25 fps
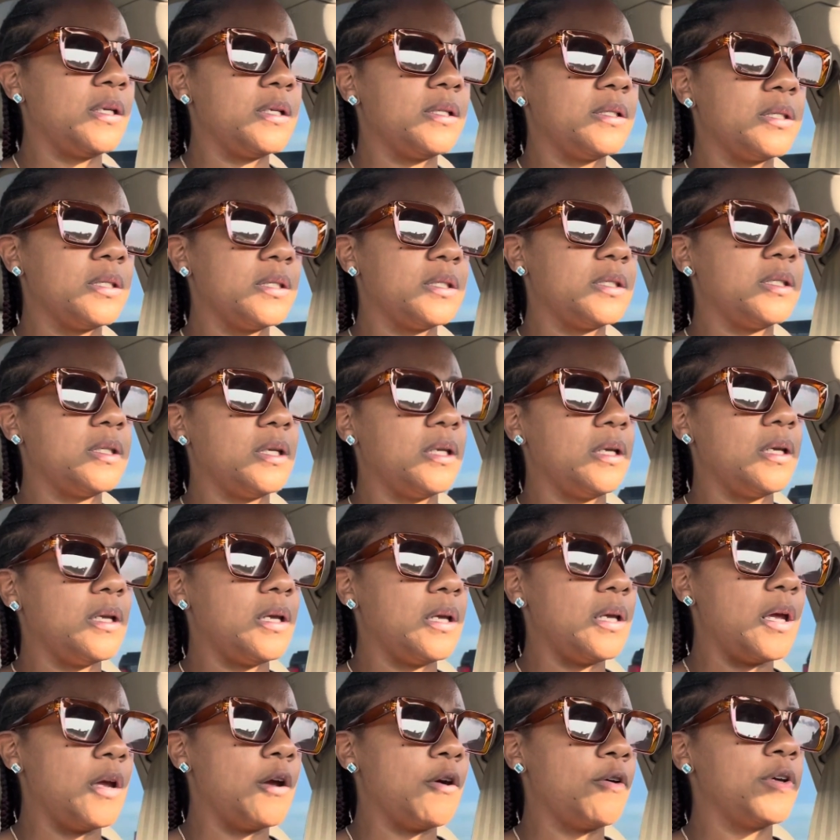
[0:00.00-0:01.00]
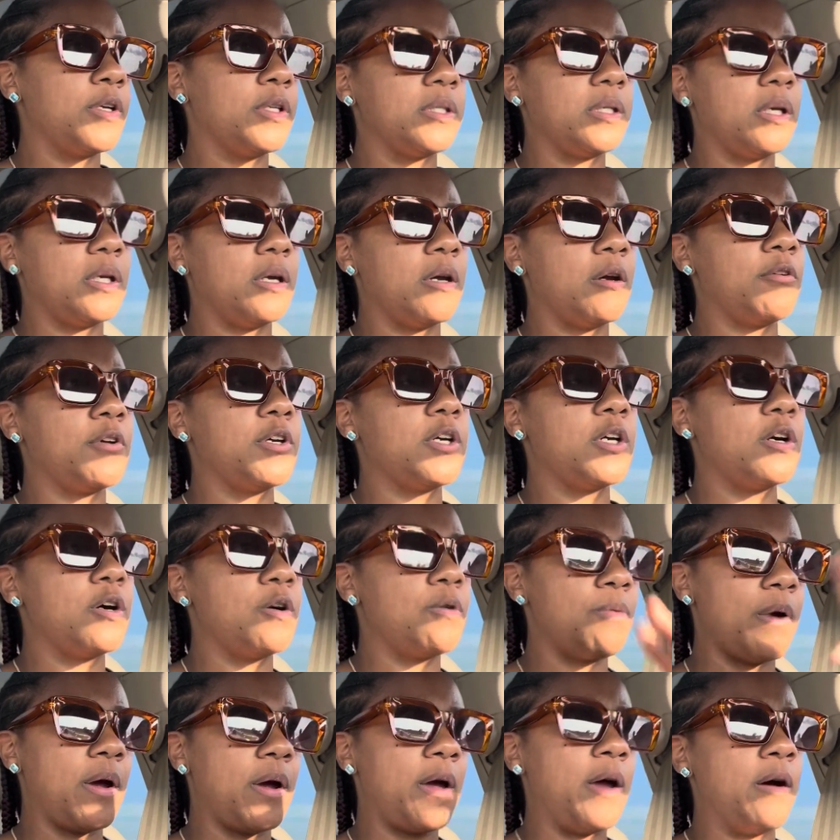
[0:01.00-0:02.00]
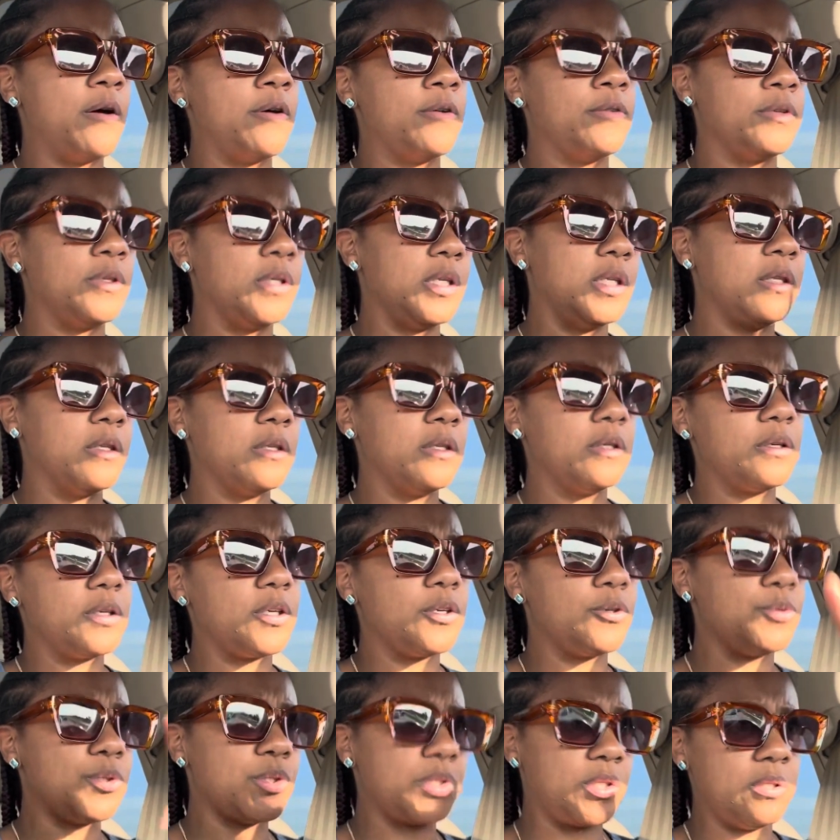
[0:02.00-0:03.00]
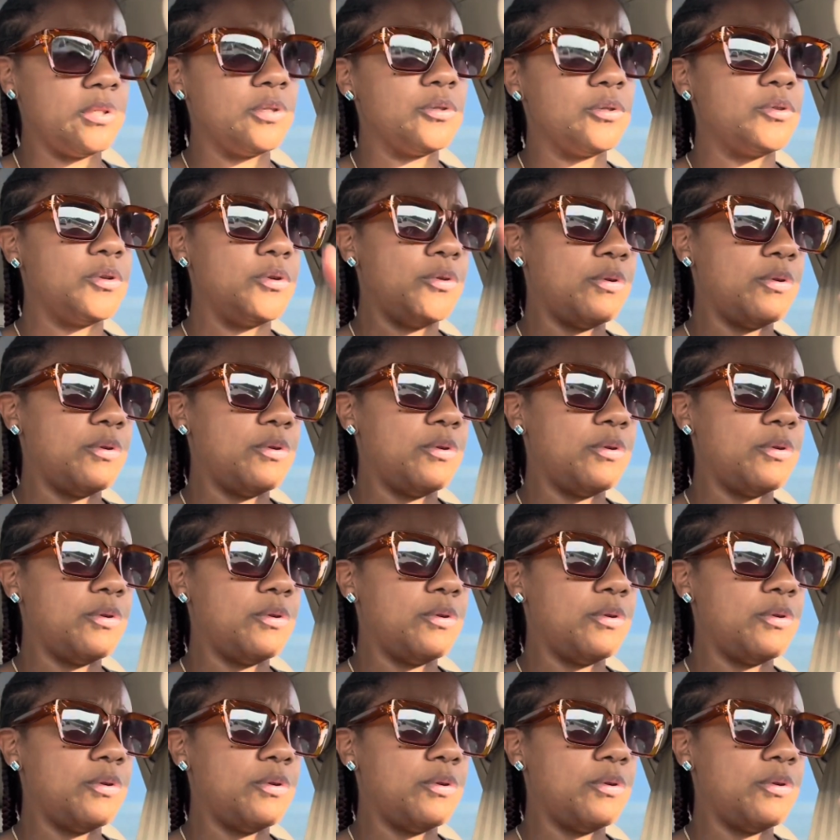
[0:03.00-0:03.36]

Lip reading: to city, area to area around in the Houston,